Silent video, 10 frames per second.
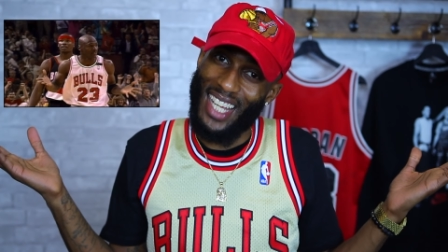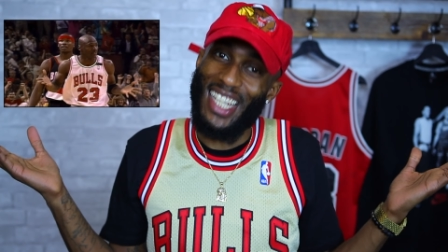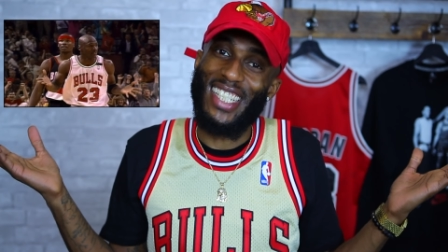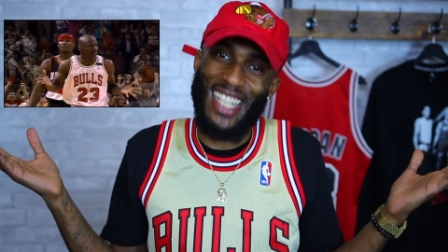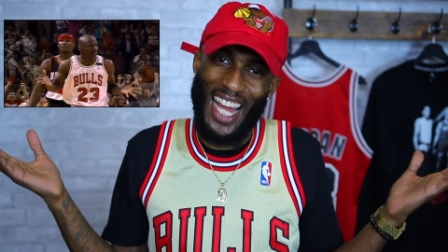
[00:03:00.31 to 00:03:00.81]

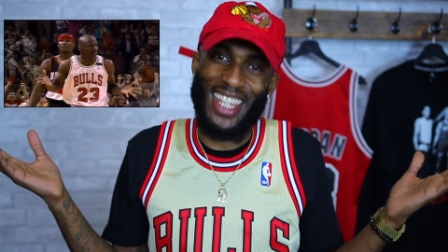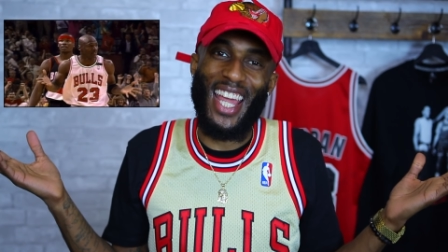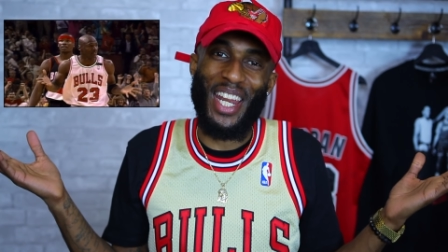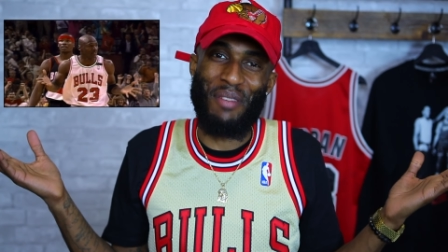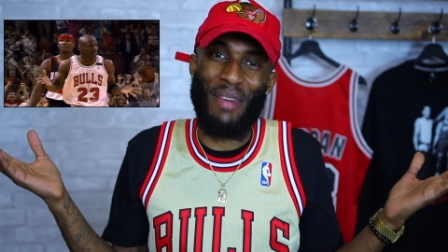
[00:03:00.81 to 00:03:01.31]
shot
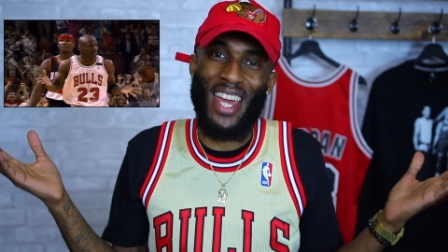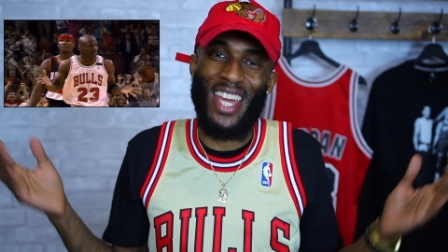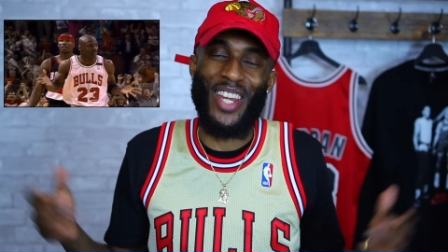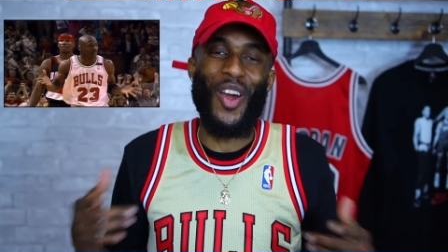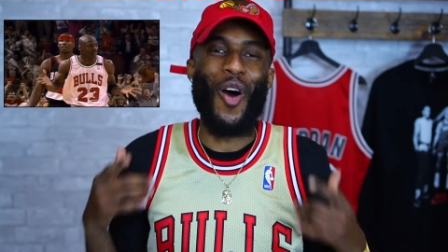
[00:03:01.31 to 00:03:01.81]
that he
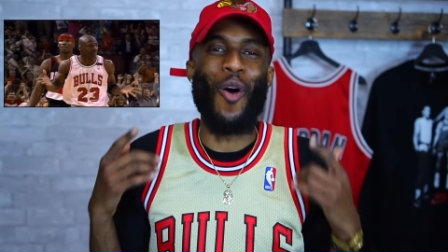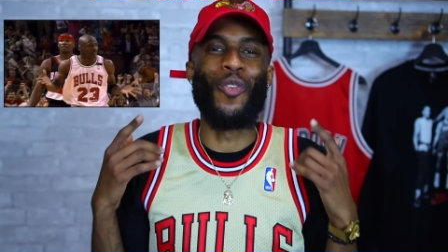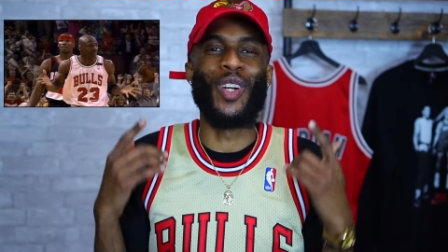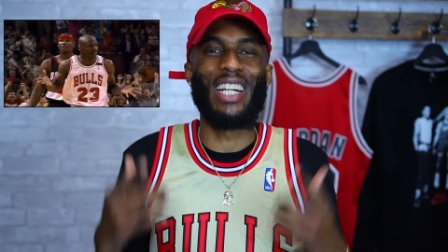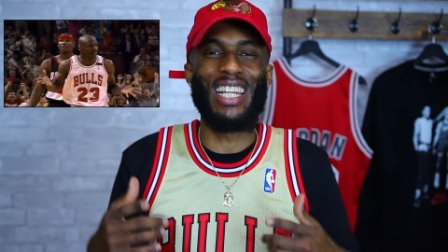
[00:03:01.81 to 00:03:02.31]
made
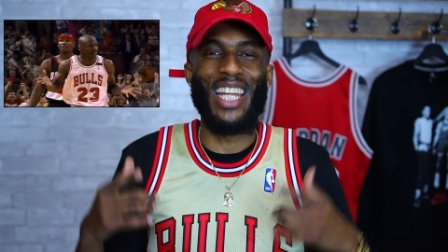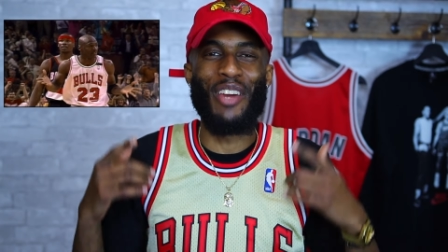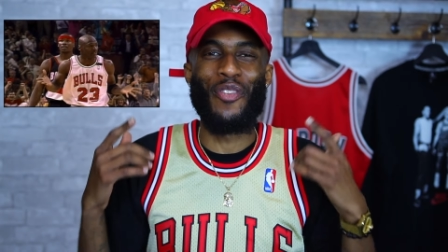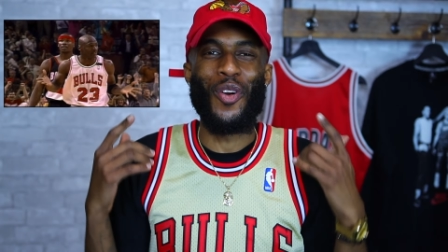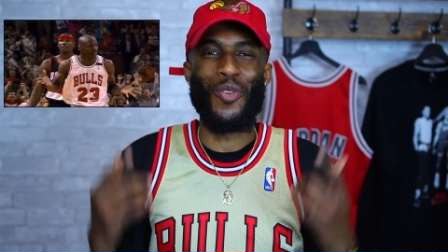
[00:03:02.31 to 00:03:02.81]
over
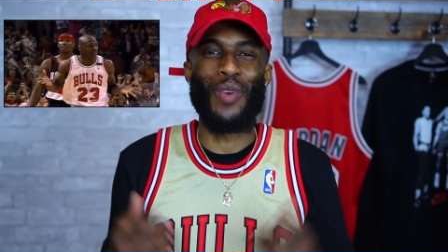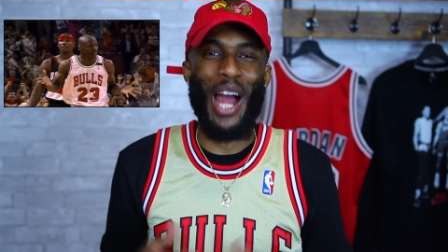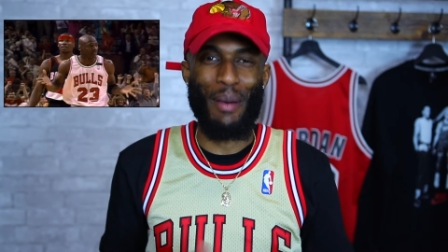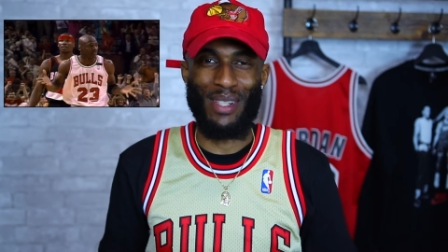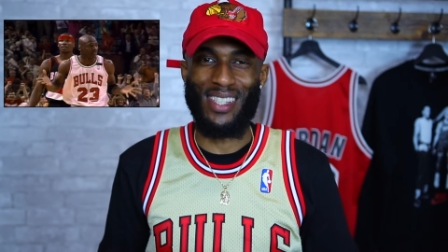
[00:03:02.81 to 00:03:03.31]
Cliff
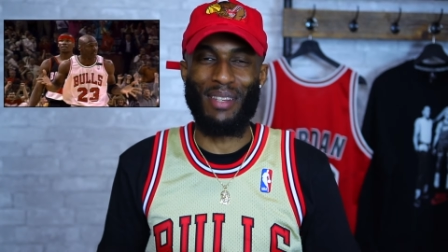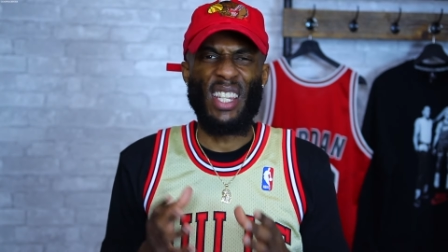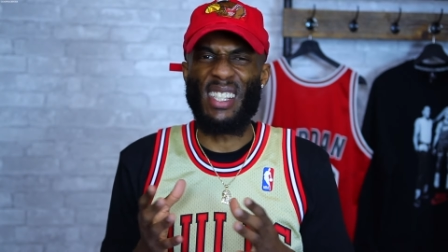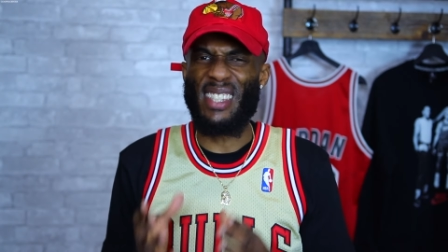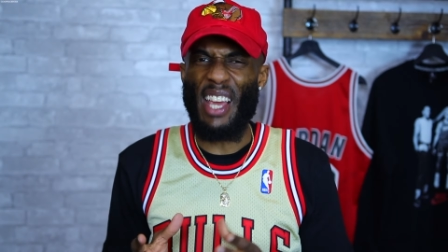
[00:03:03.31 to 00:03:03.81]
Robinson.
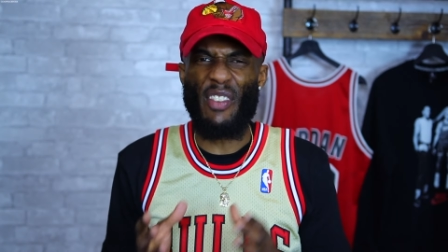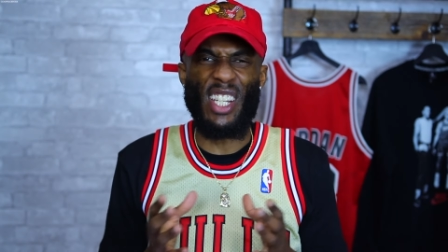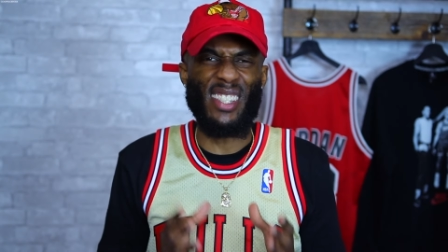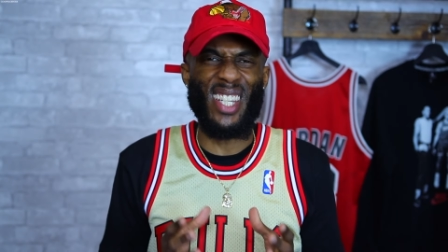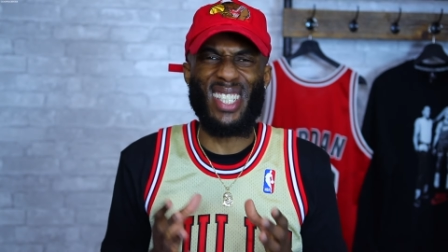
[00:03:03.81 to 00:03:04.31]
The 7
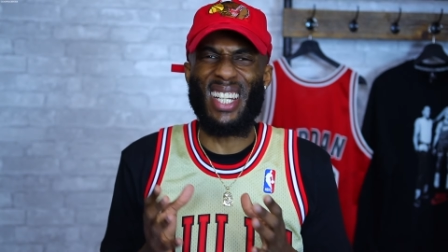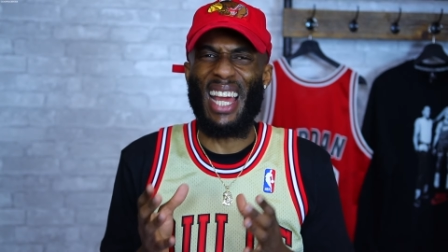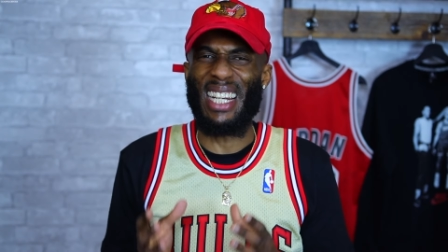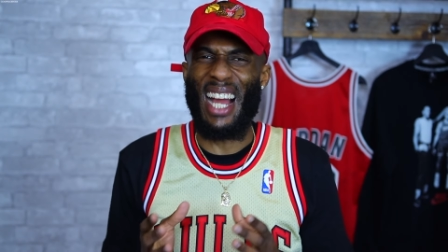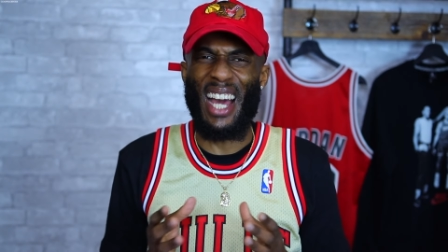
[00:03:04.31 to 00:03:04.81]
is such an
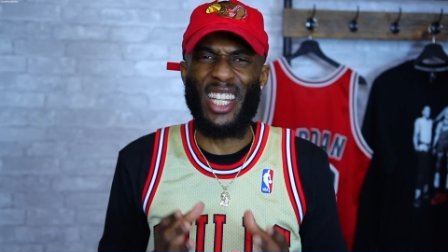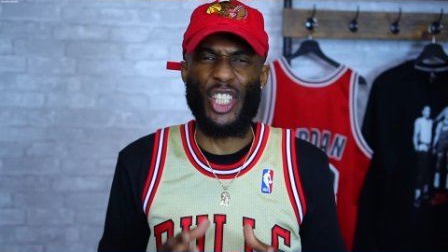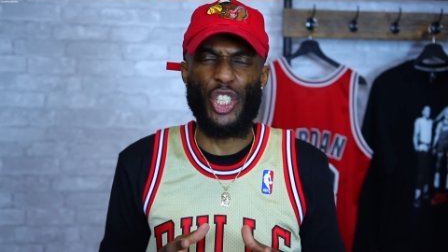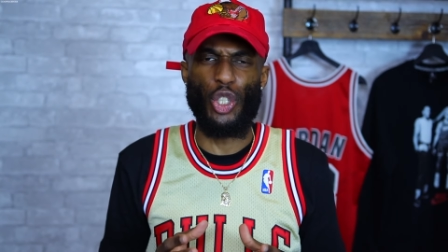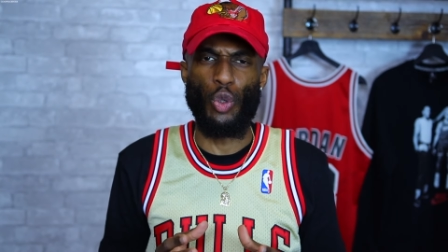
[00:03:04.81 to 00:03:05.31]
iconic
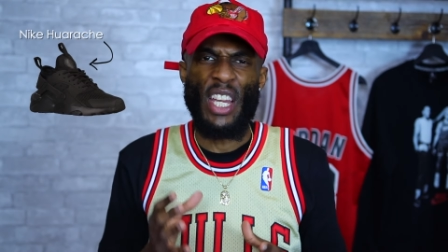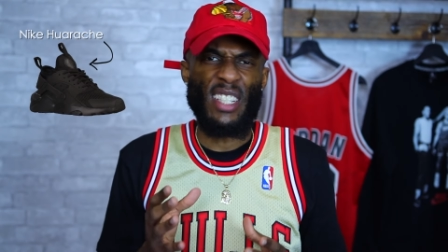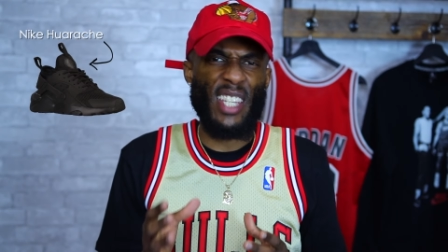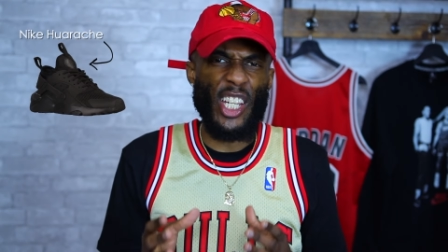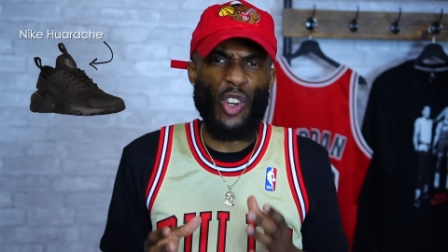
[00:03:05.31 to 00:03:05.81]
shoe.
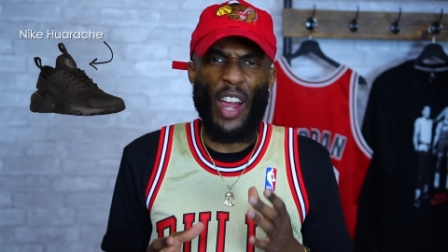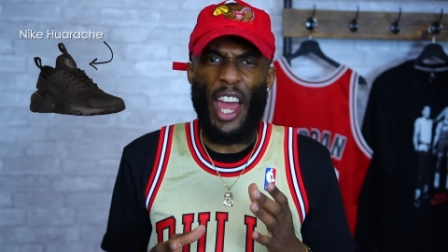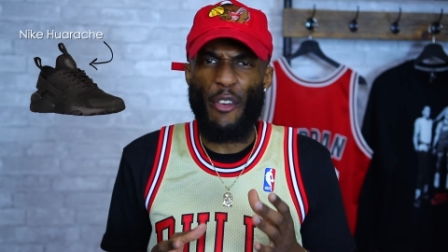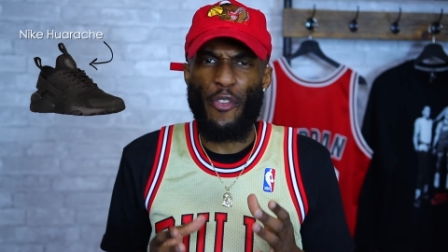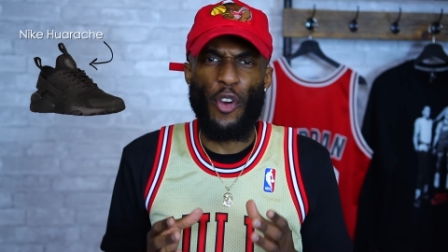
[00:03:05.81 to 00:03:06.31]
Tinker
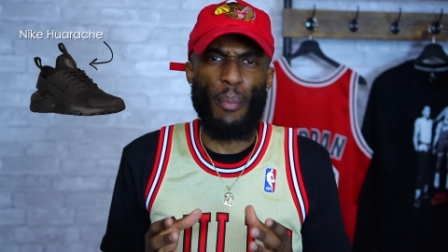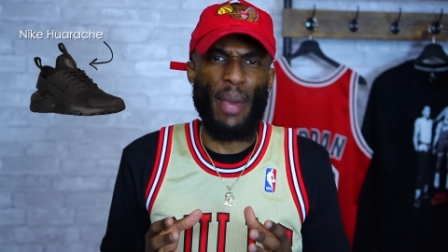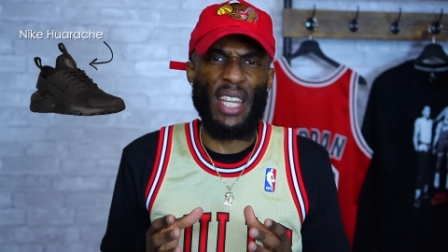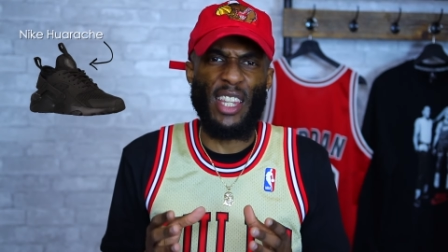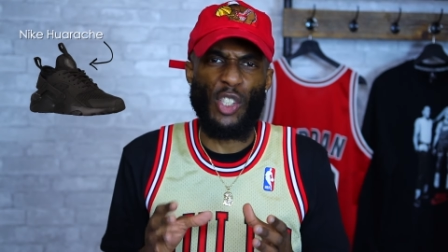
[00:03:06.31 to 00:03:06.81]
Hatfield
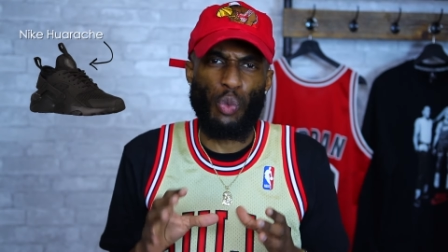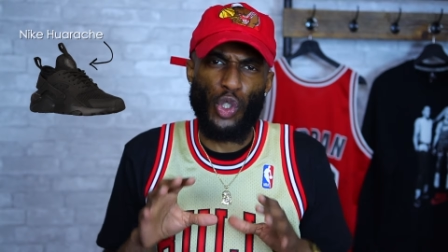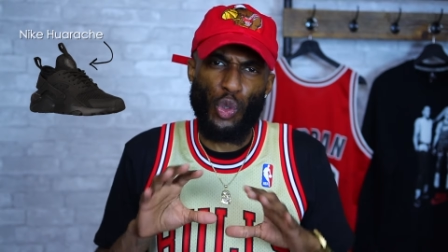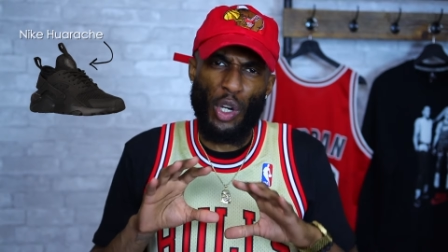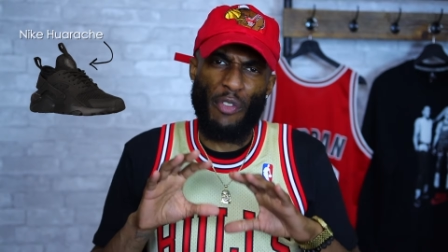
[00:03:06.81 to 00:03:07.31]
made this with
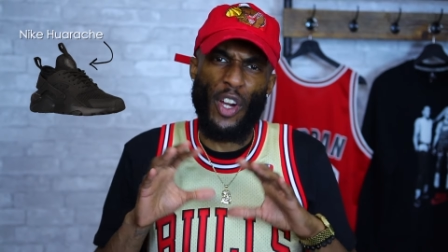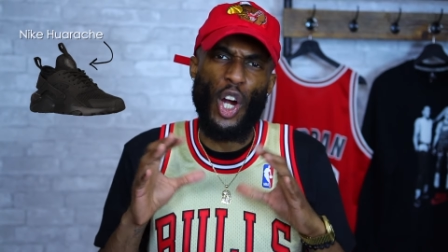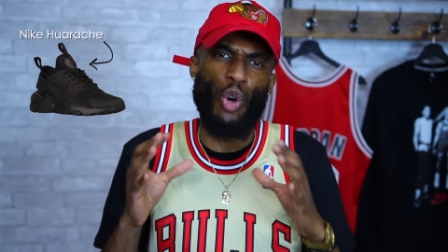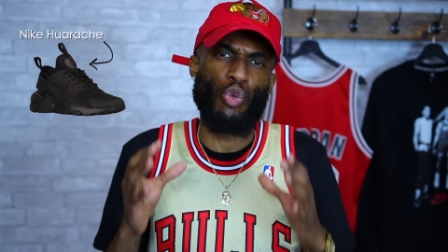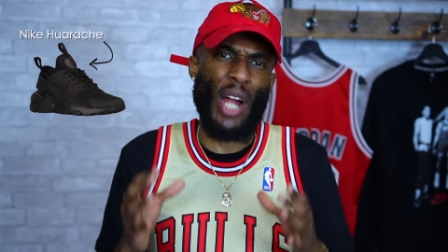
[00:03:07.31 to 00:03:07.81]
sort of a
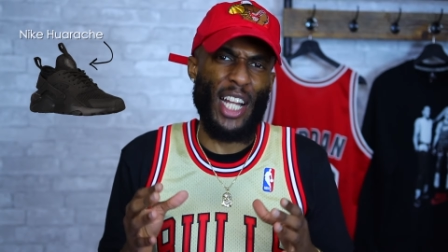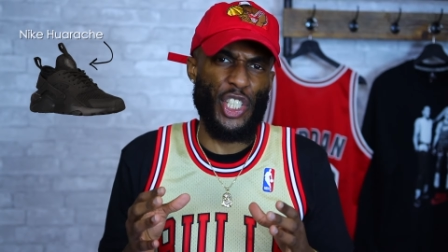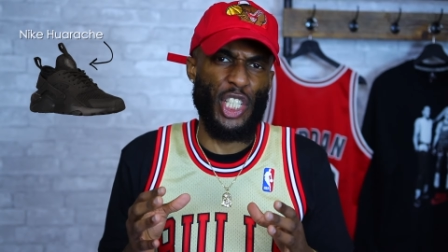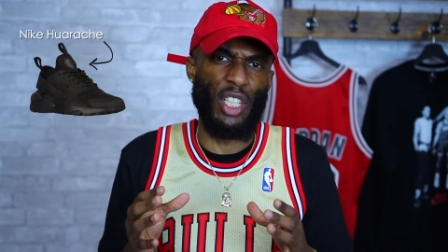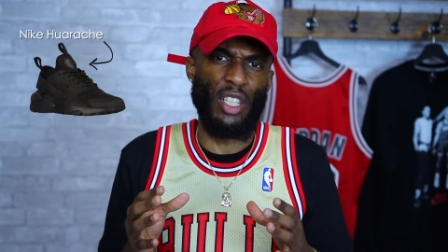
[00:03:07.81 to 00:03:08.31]

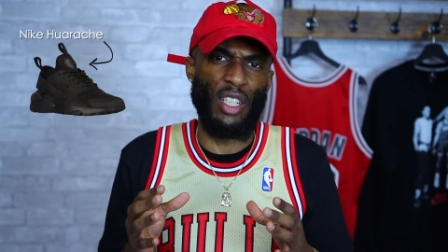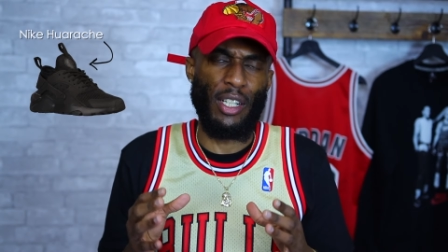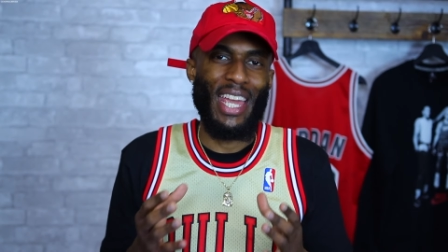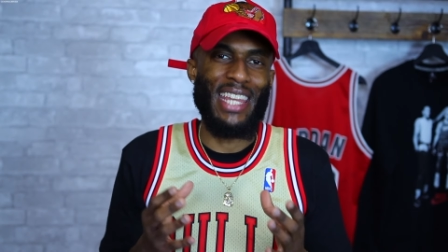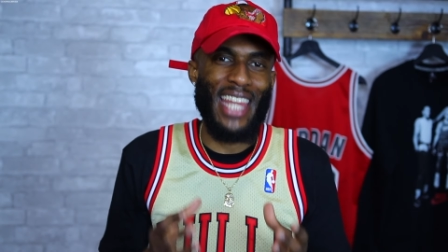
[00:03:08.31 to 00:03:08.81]
Huarache
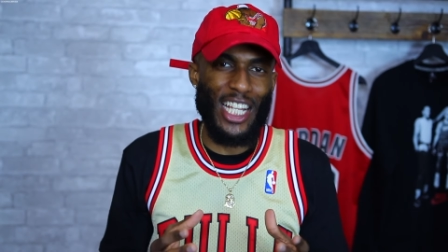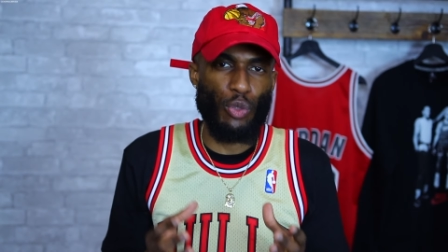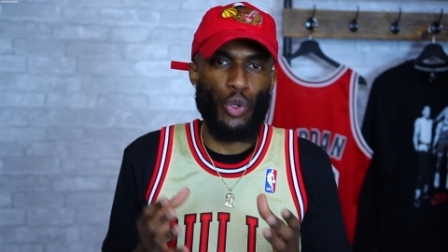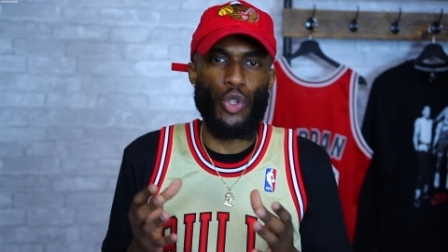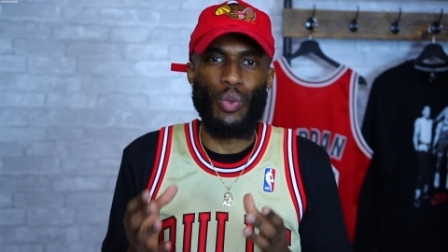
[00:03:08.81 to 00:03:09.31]
look, and
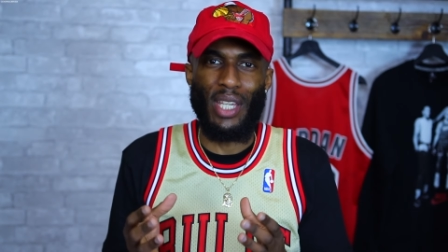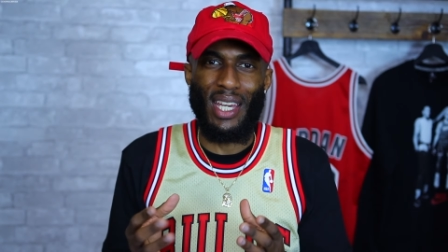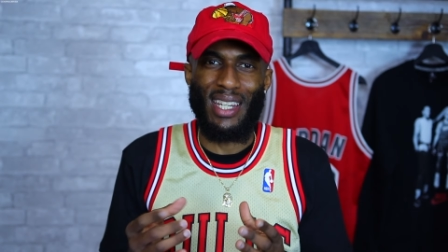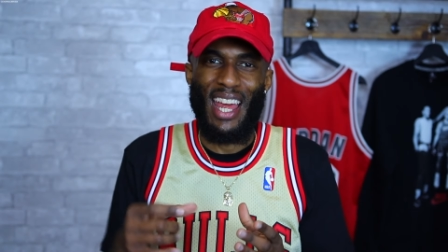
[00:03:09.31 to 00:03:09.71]
that's where you get